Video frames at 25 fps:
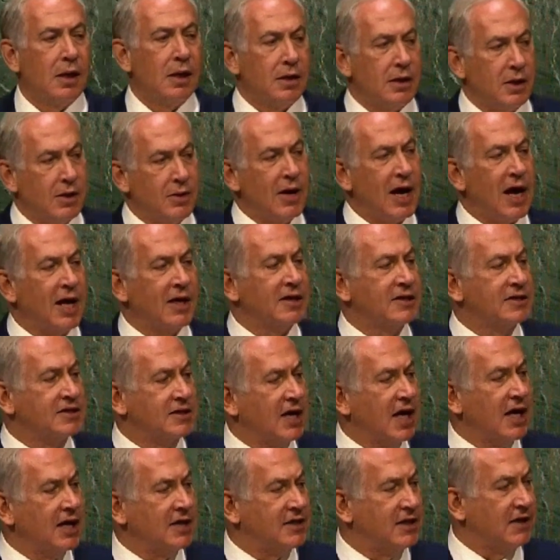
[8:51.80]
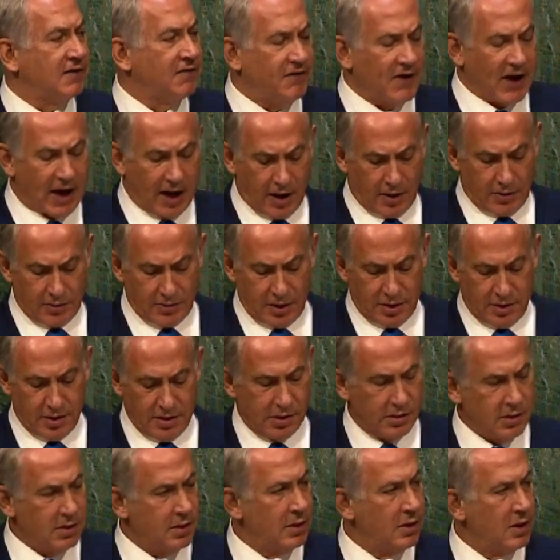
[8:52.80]
The United States," he vowed,
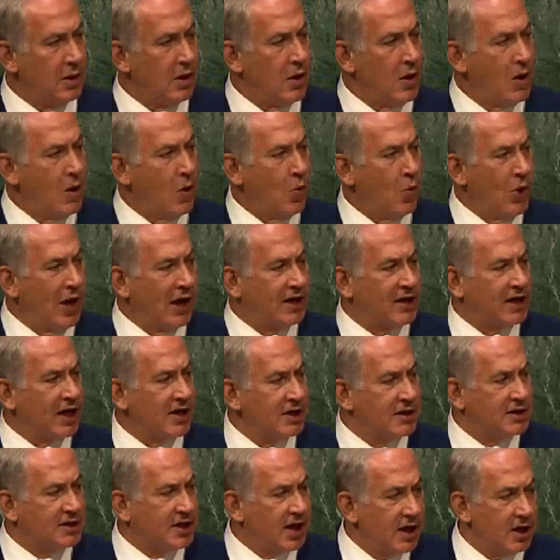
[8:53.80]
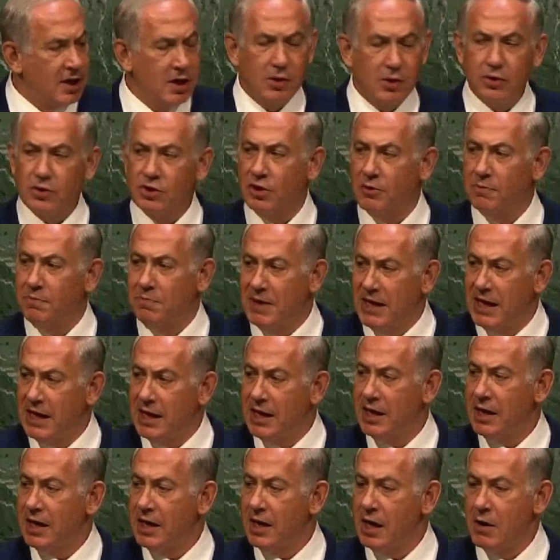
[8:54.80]
"will continue to
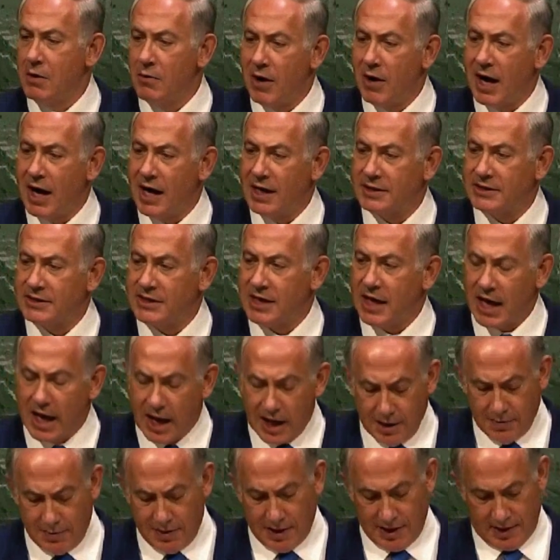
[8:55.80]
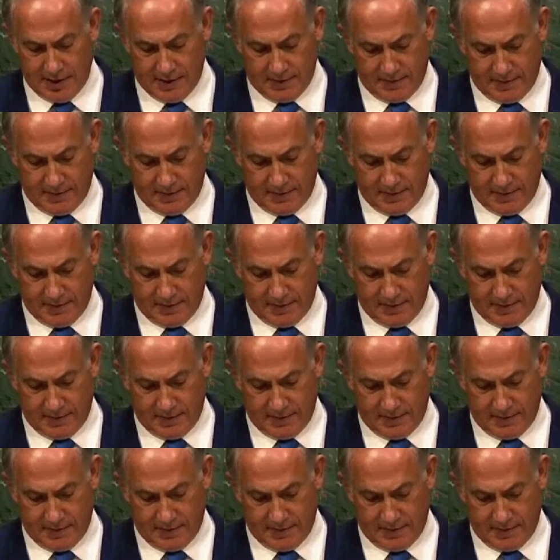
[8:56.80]
be Iran's enemy."